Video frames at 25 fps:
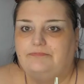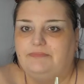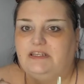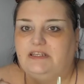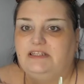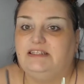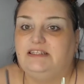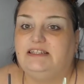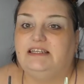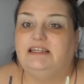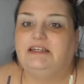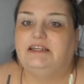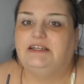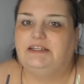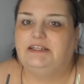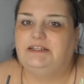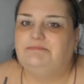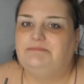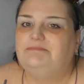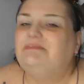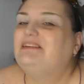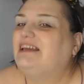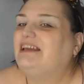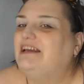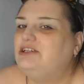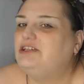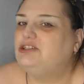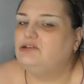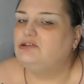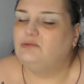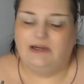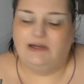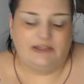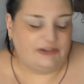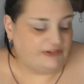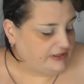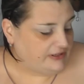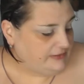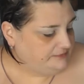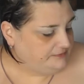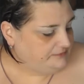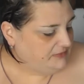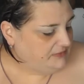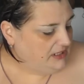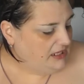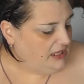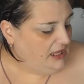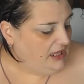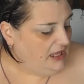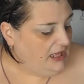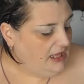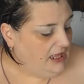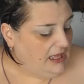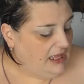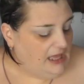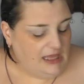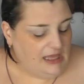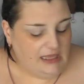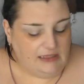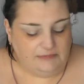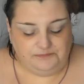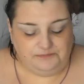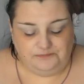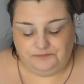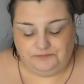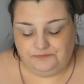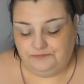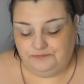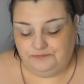silicon in case you're wondering um,